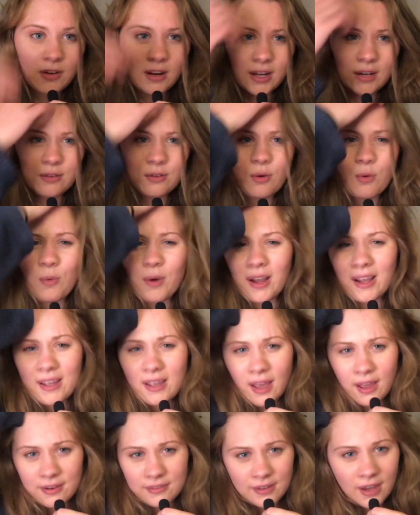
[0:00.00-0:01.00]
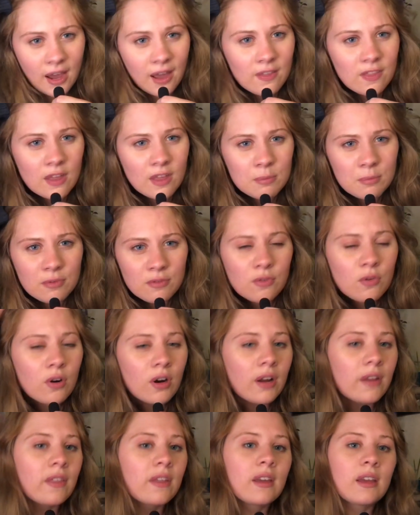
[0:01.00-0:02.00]
I don't know why I hadn't had that before.
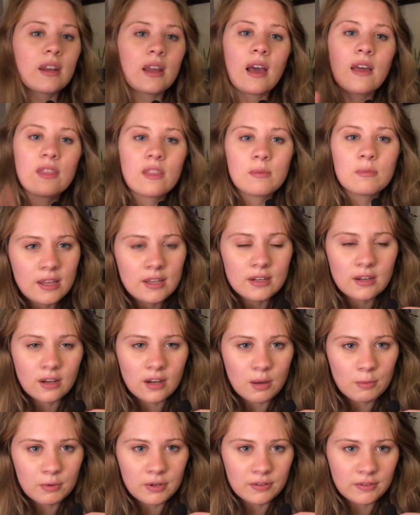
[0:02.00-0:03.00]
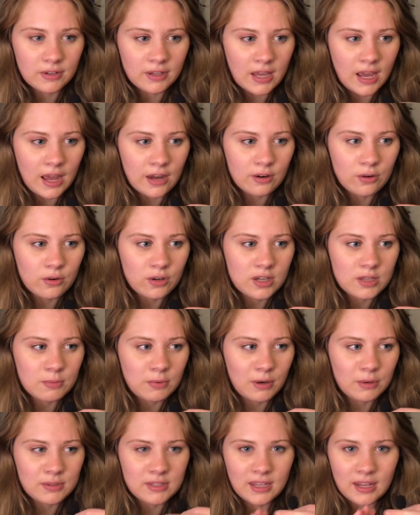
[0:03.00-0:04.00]
I think it had them in a couple different categories, but I
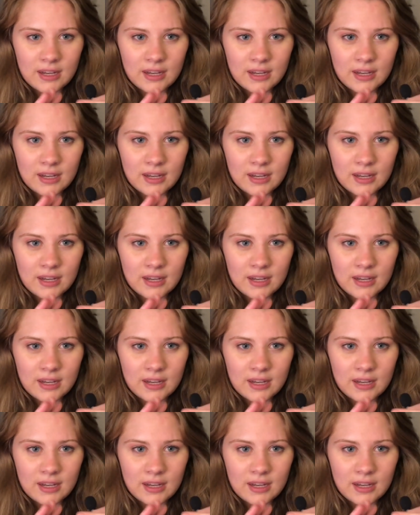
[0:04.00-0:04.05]
was like,